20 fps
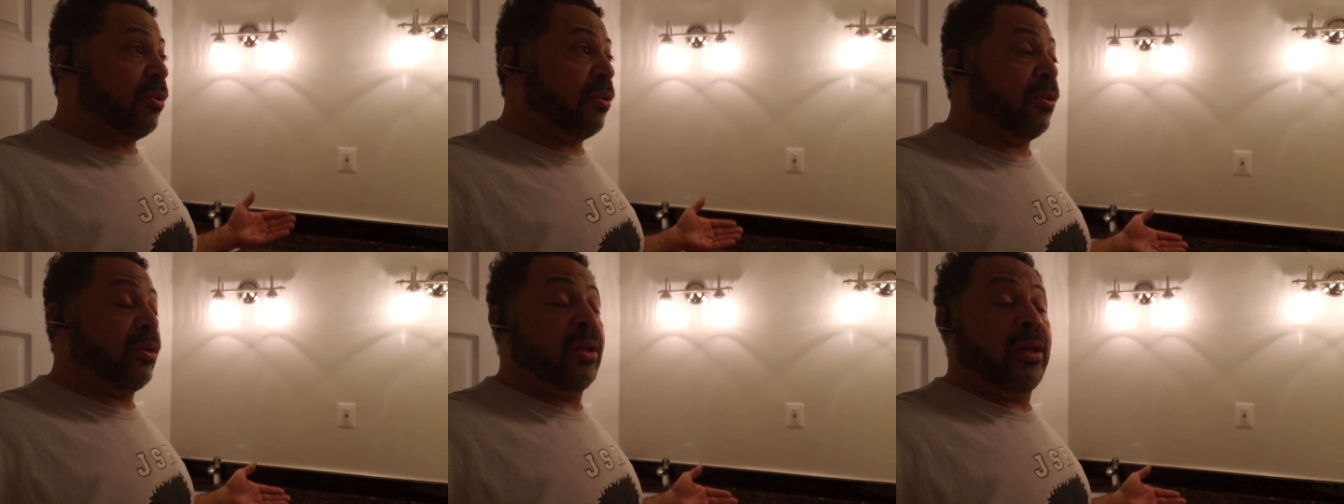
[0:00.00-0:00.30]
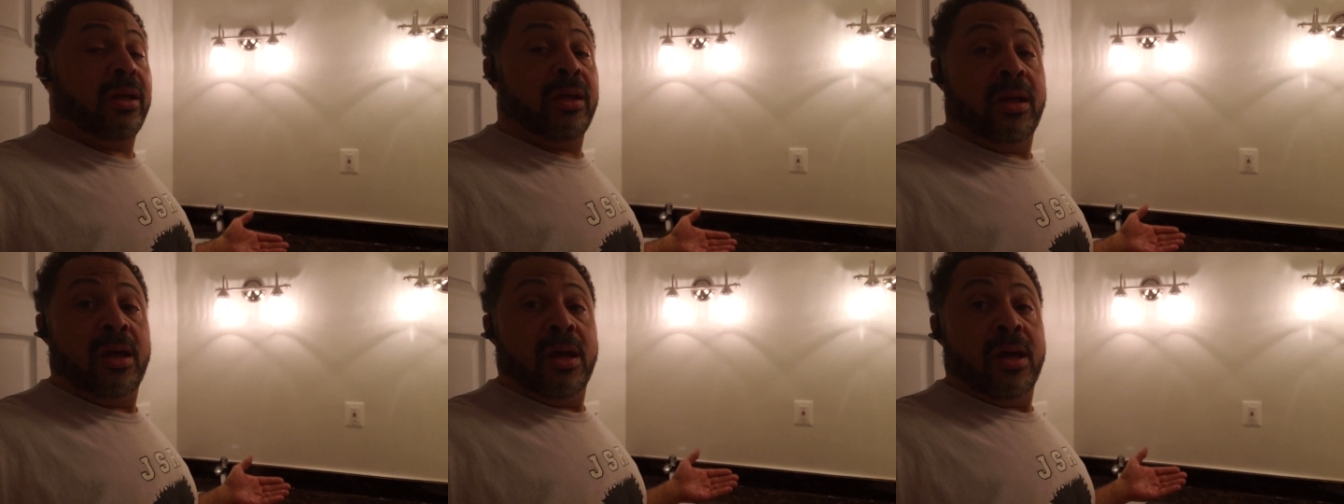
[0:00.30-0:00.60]

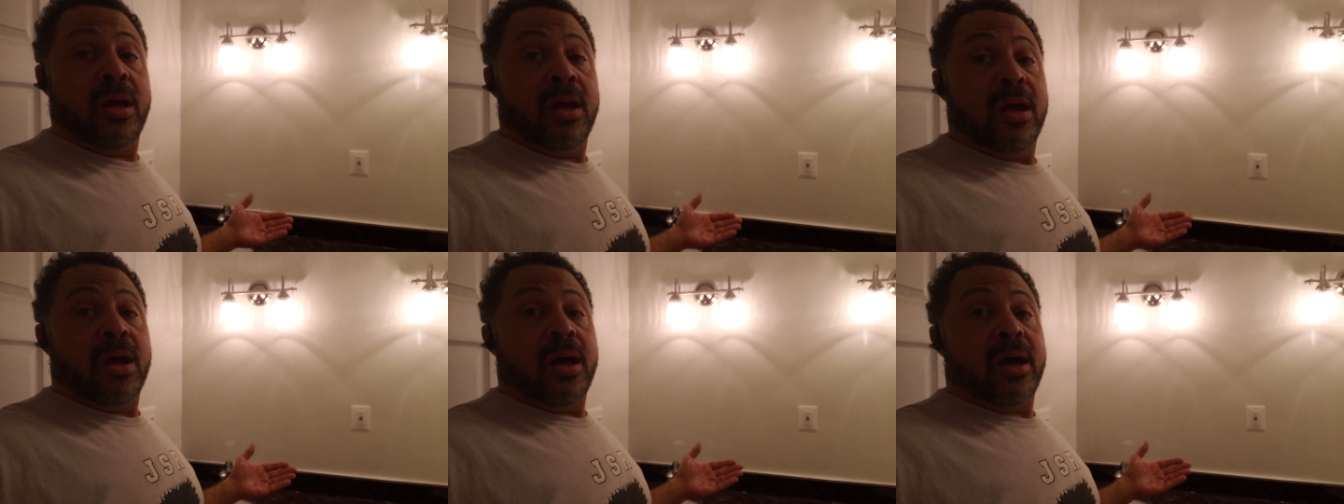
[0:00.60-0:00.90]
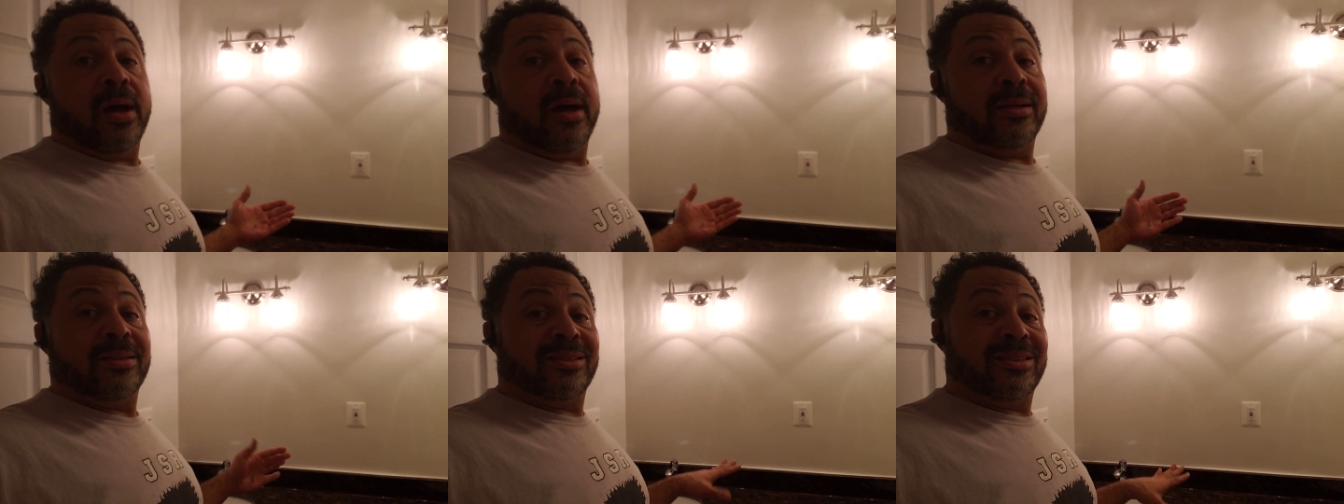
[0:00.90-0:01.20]

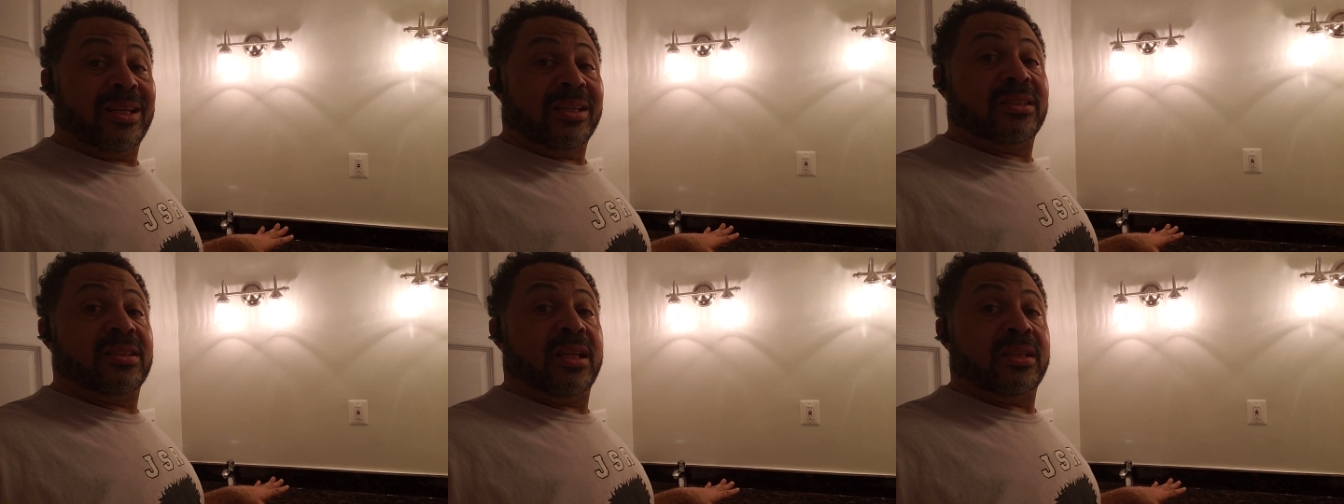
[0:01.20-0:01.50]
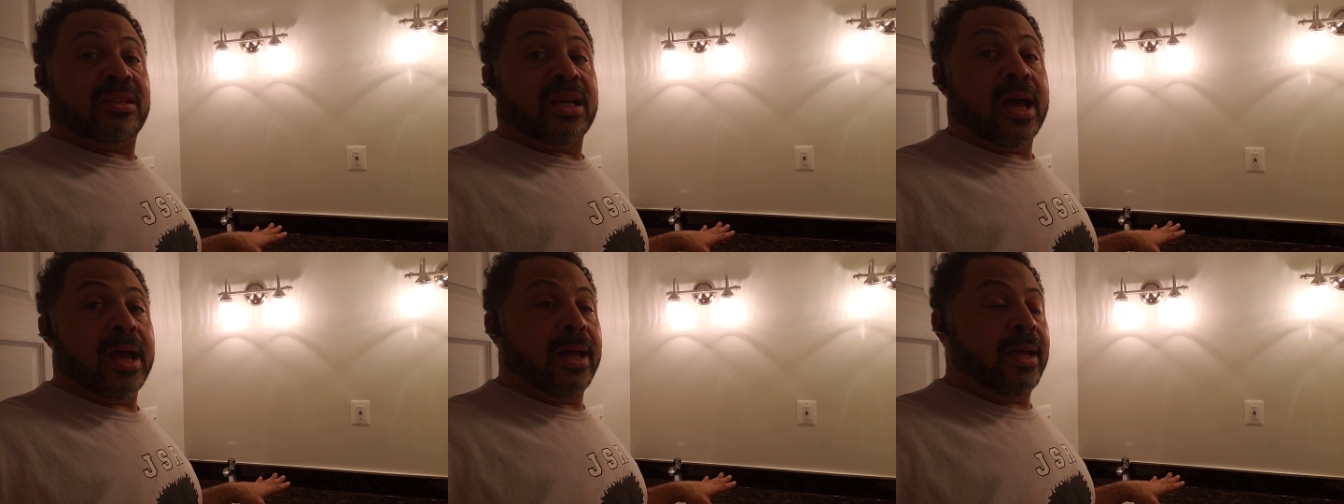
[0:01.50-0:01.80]

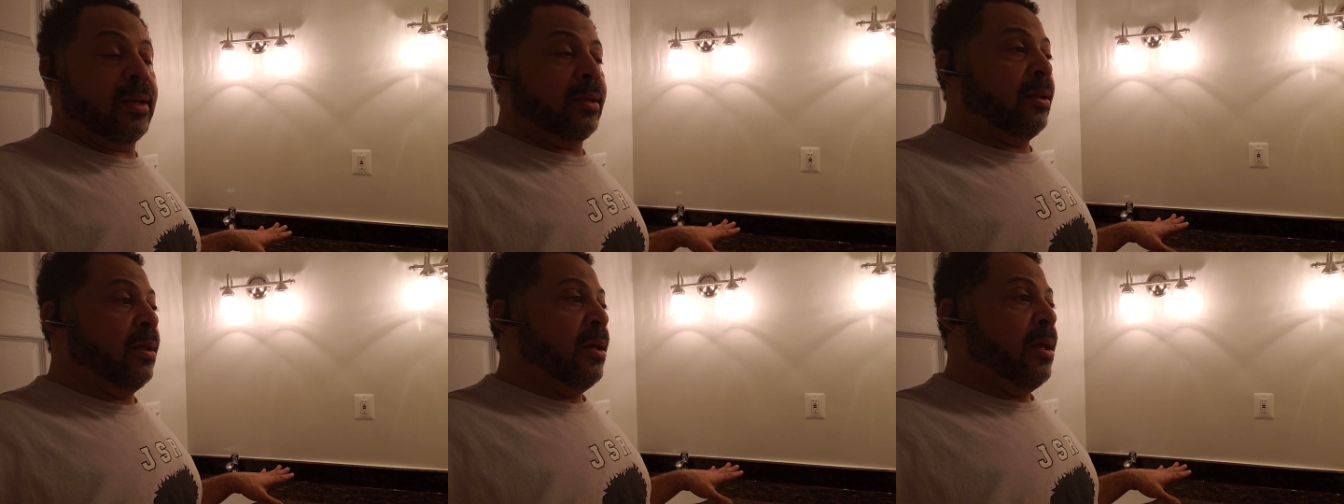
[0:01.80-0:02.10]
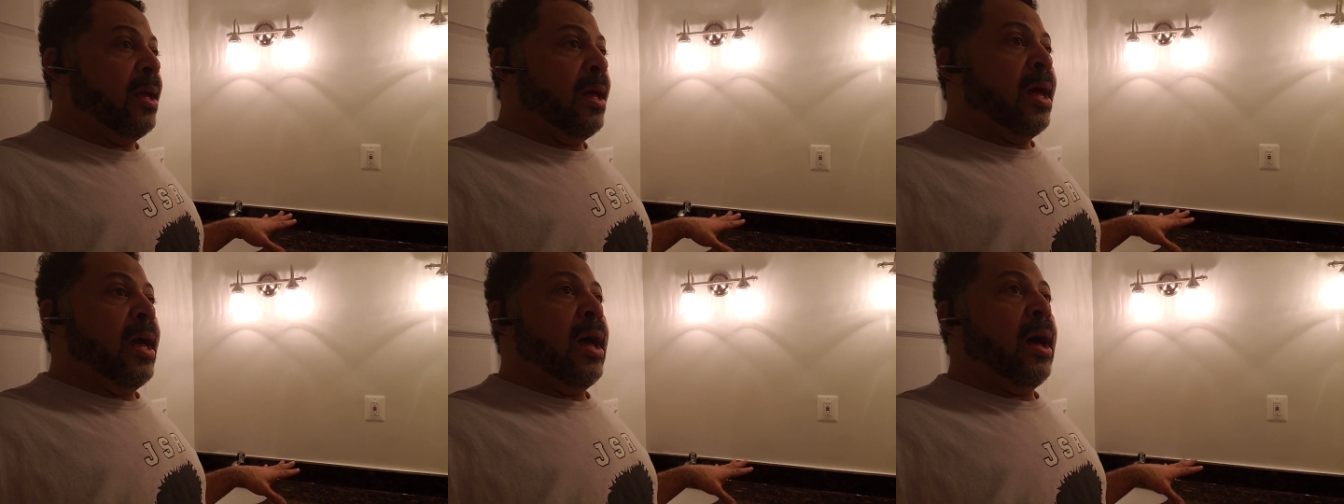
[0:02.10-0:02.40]
36-inch height.
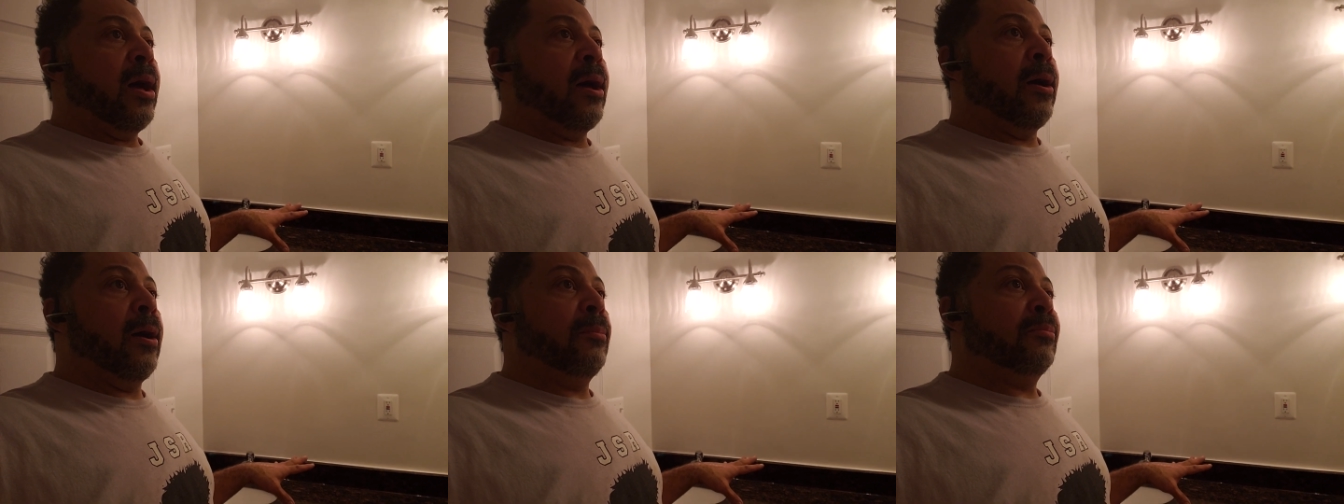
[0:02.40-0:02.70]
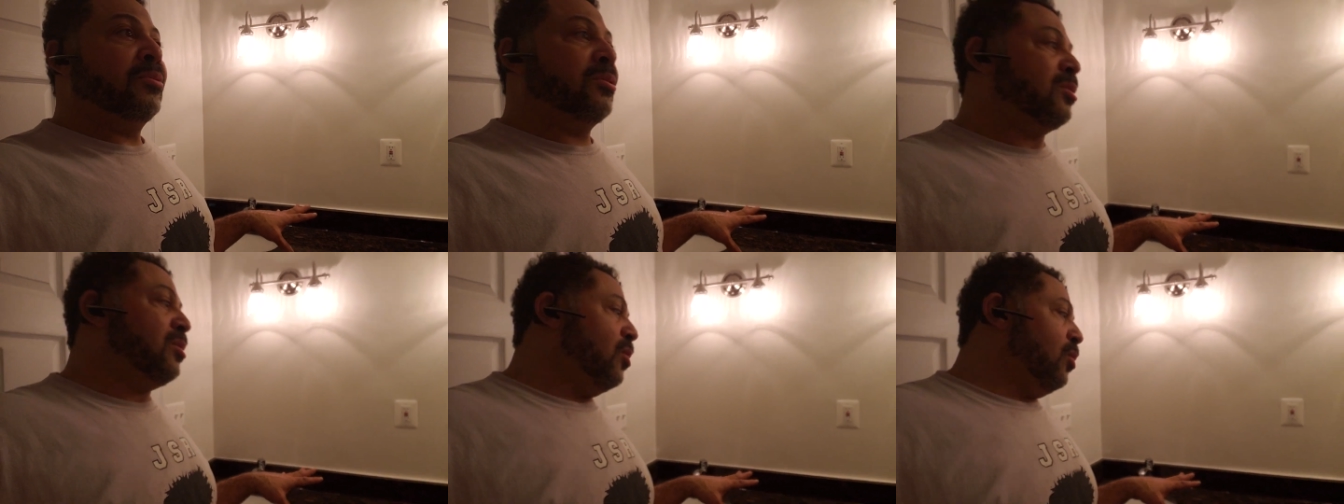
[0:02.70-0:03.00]

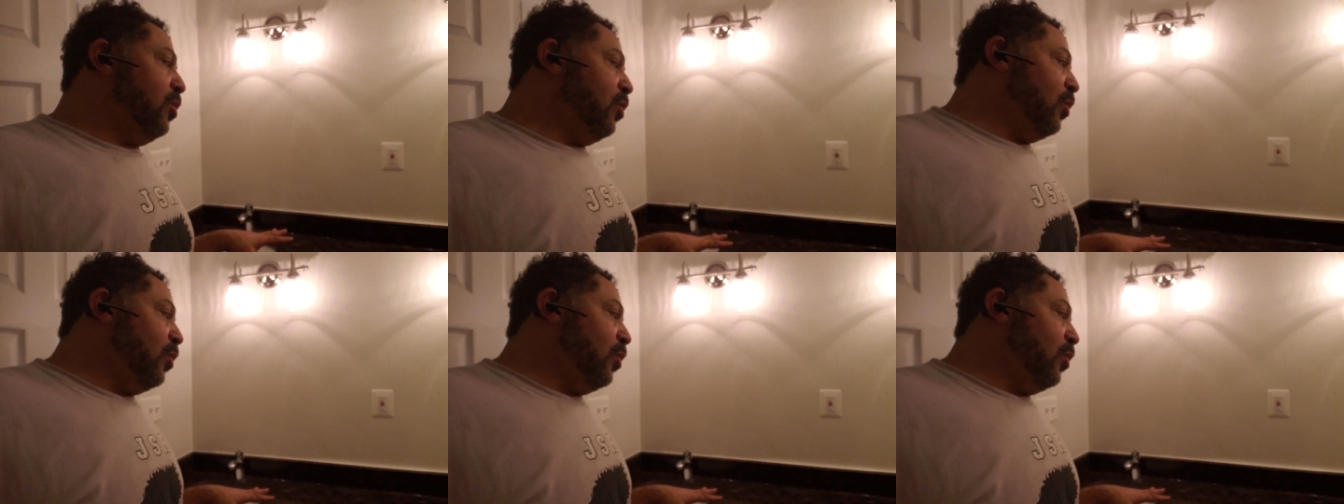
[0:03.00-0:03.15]
So